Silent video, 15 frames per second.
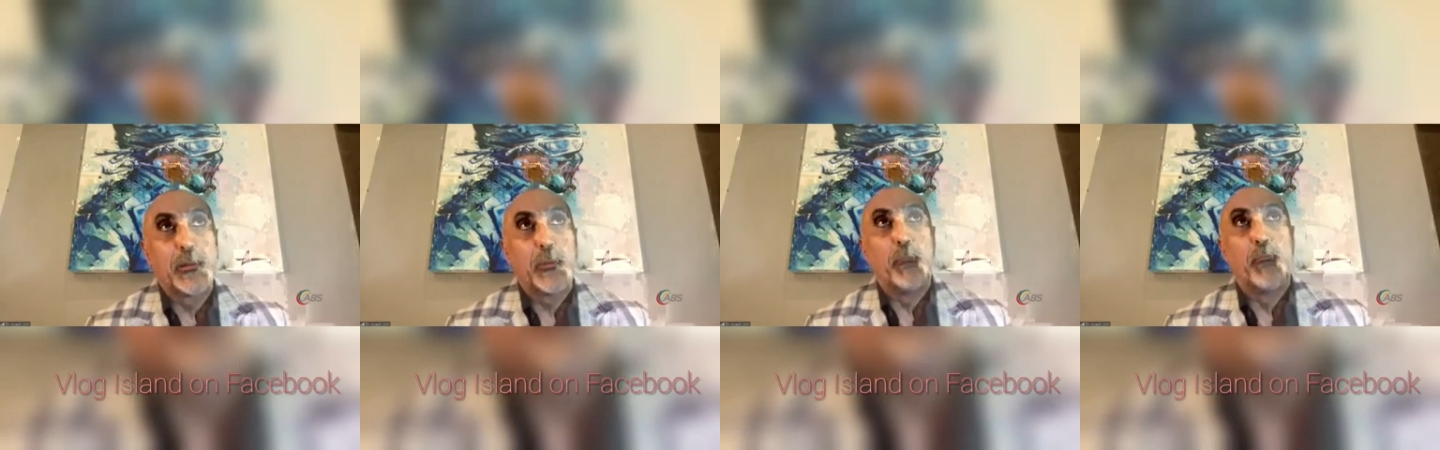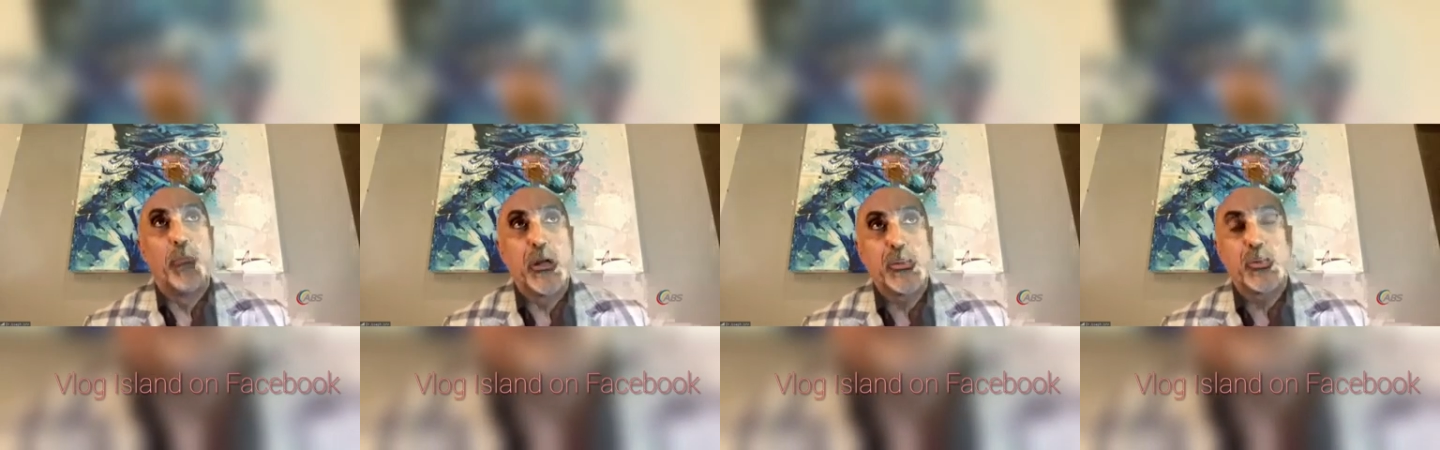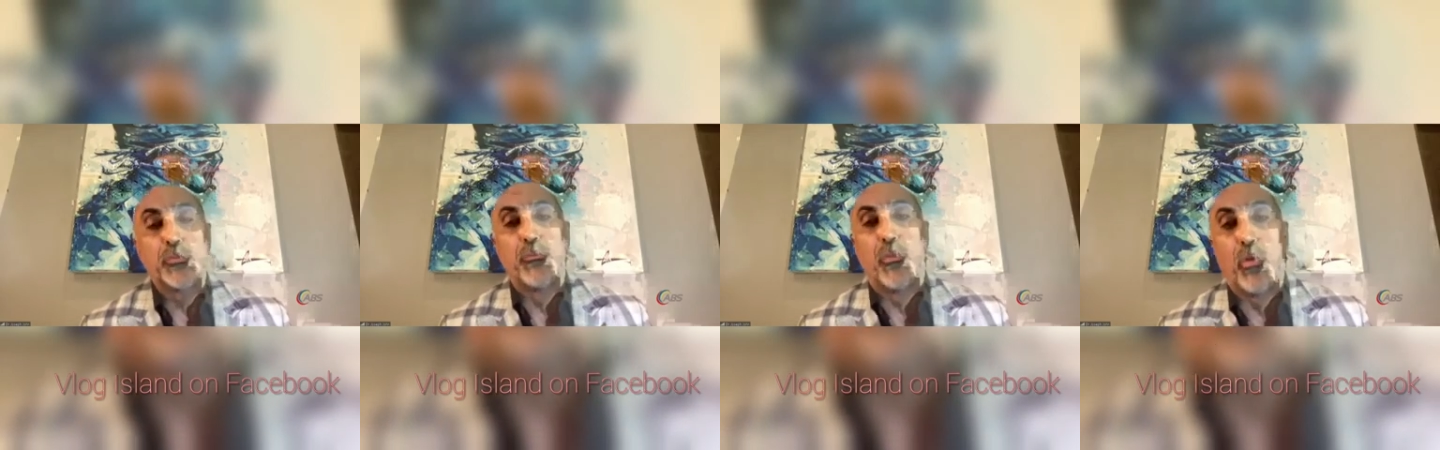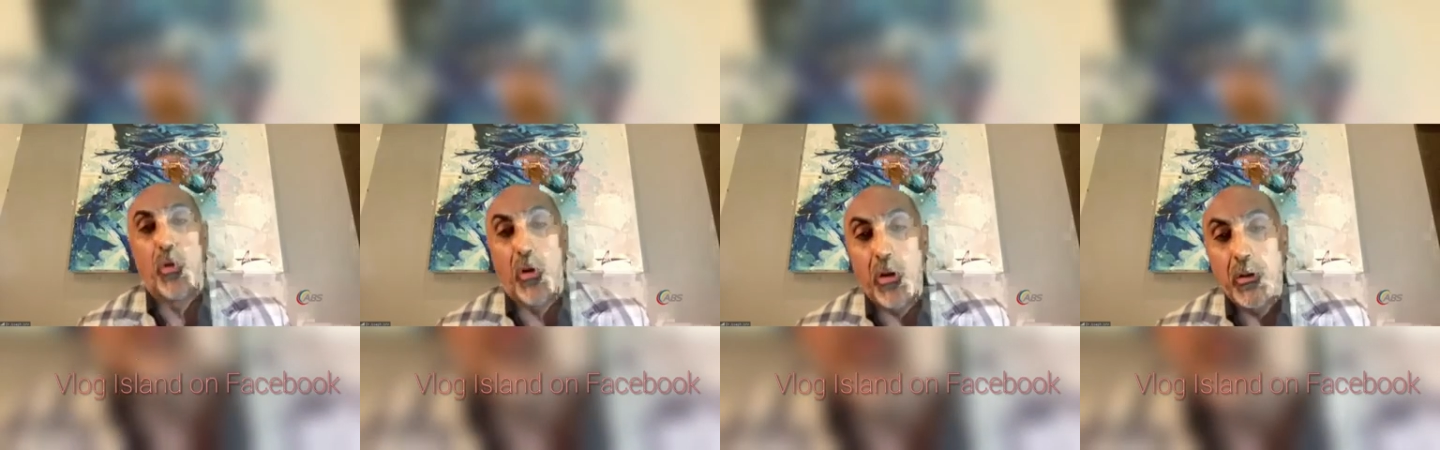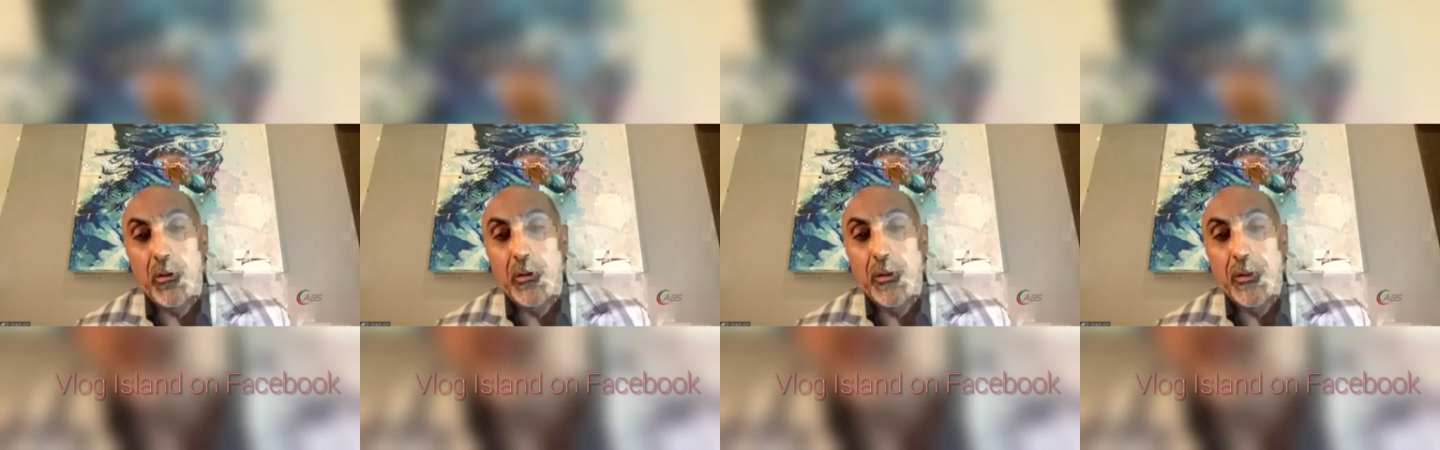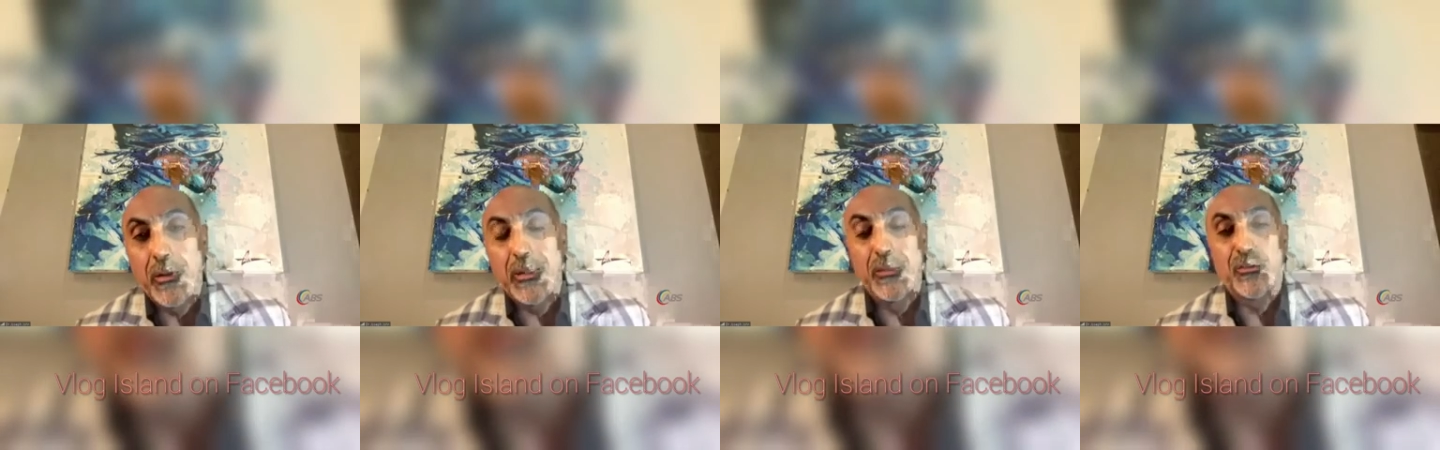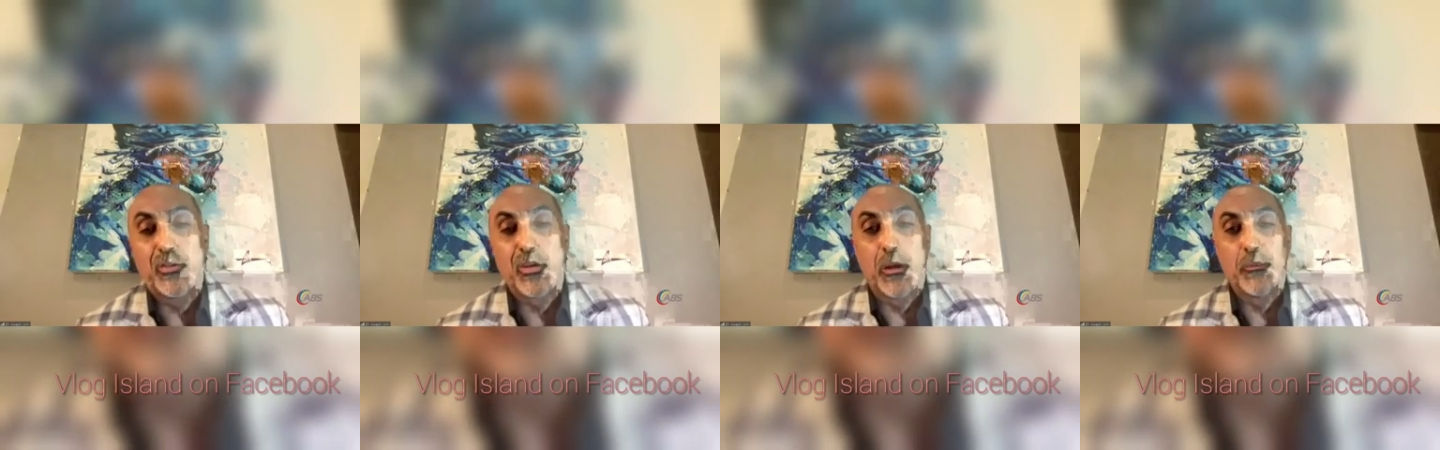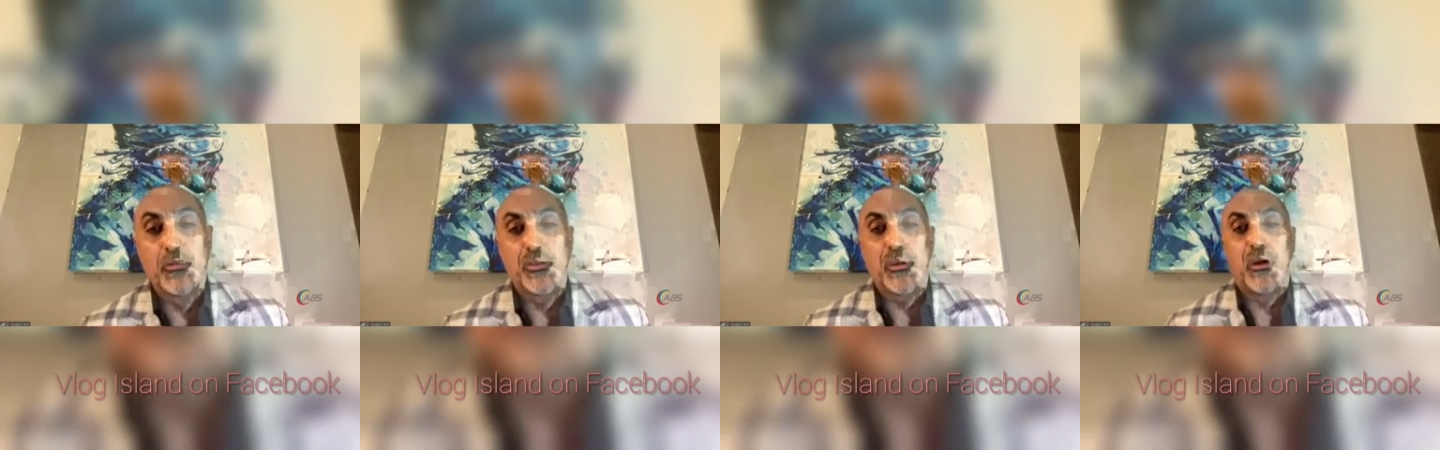much more in
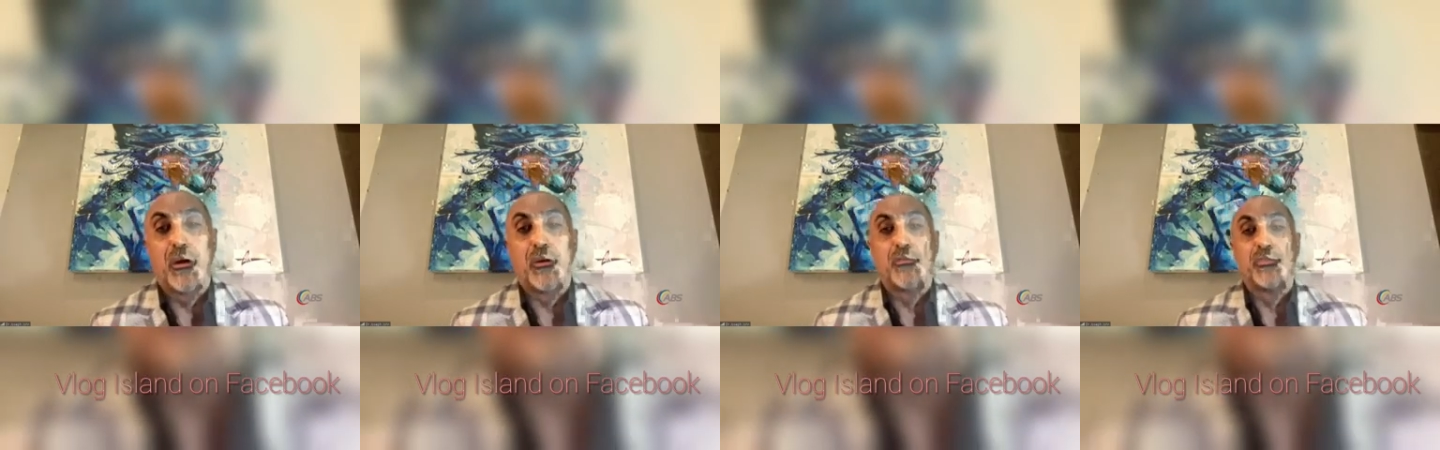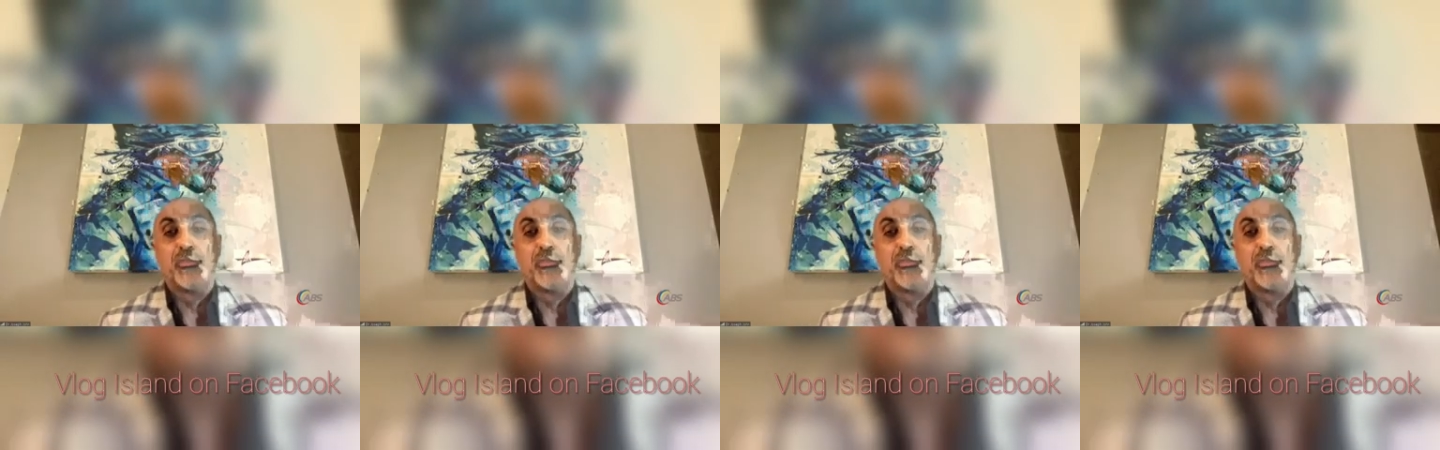terms of